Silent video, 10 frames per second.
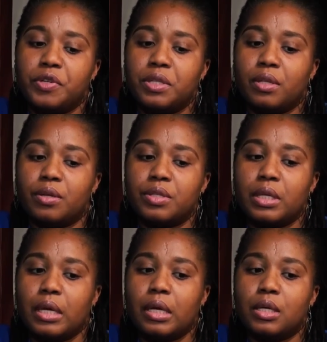first thing I'll
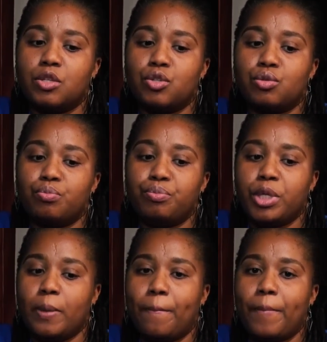say is
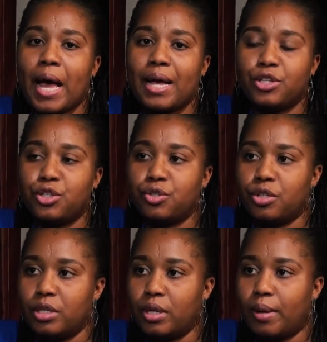be
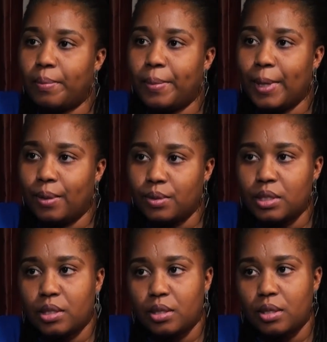passionate about
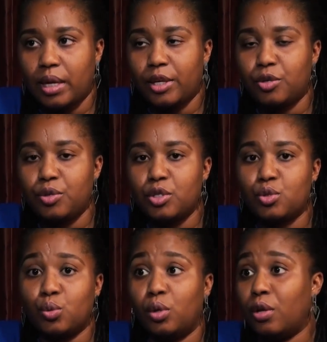it. Like, you need
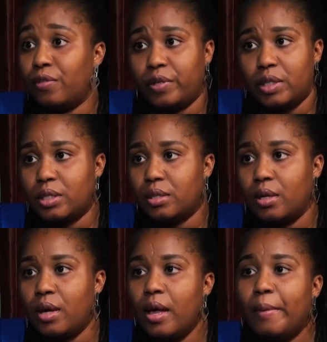to love it,
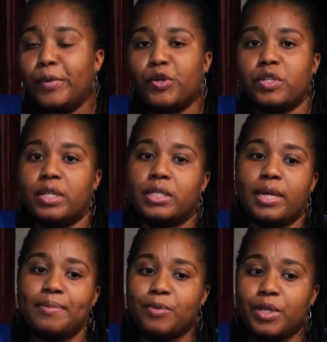because there are
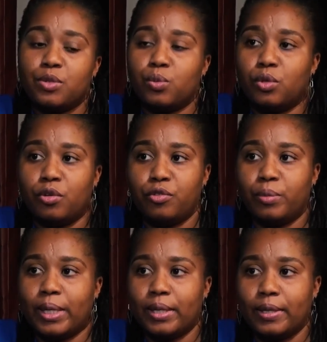times when it won't love
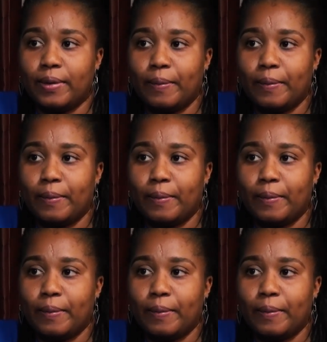you back.